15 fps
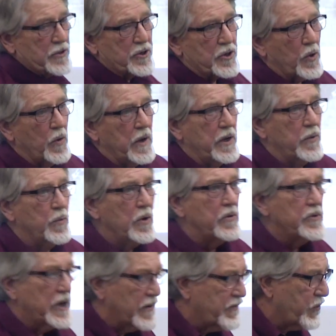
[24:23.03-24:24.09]
showing
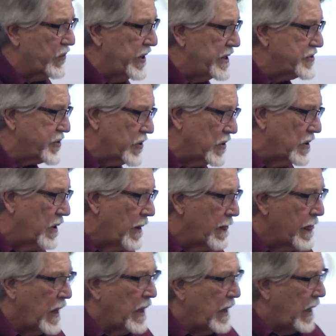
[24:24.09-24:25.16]
root differential.
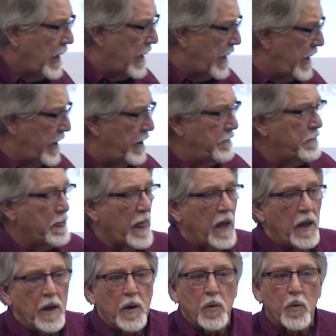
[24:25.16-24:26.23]

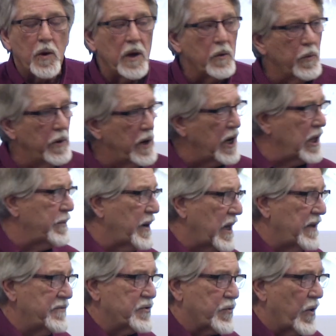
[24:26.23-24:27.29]
We really
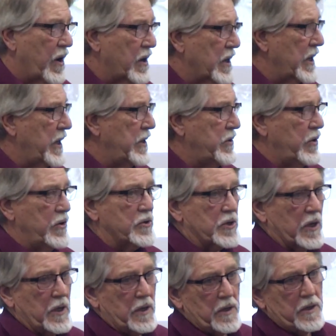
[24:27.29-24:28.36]
believe strongly in
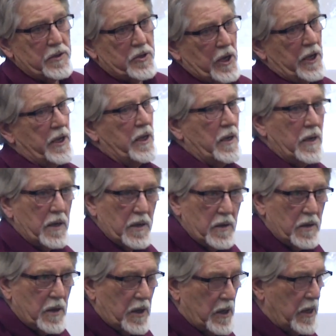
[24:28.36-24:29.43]
using seeding
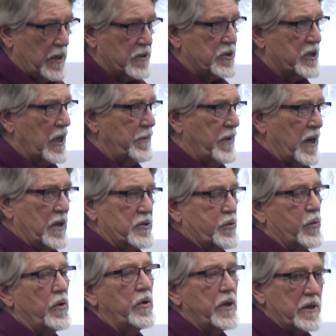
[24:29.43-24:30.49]
stimulants,
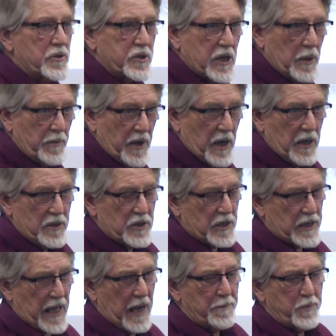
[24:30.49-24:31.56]
rooting stimulants
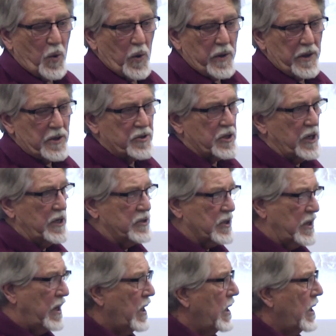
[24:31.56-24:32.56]
at that point in the season.